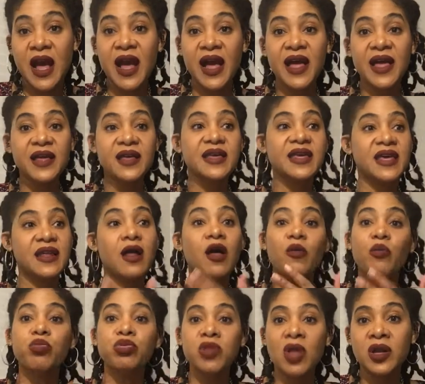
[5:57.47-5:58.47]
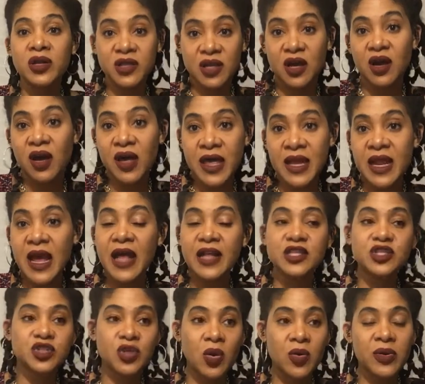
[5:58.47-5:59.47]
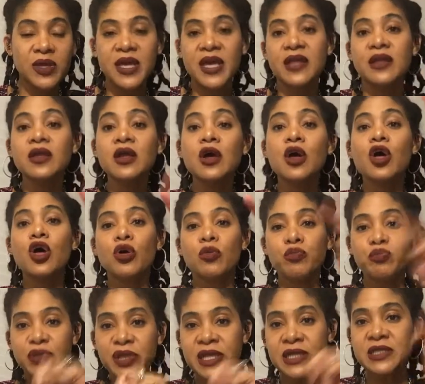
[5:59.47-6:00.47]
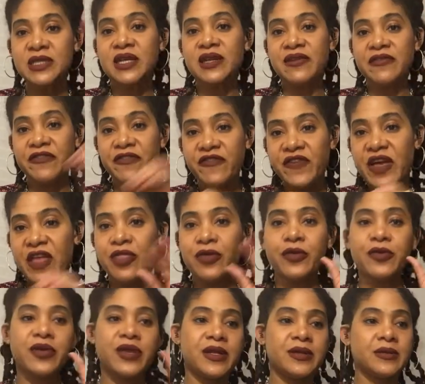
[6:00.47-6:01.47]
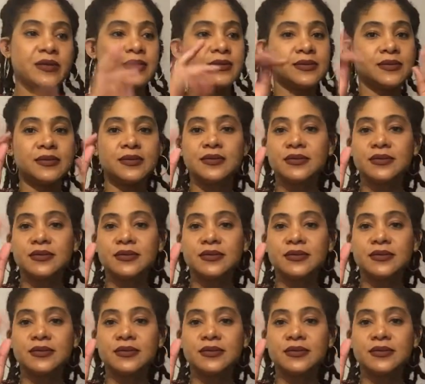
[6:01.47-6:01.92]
I get a blunt cut. I don't get blended and feathered and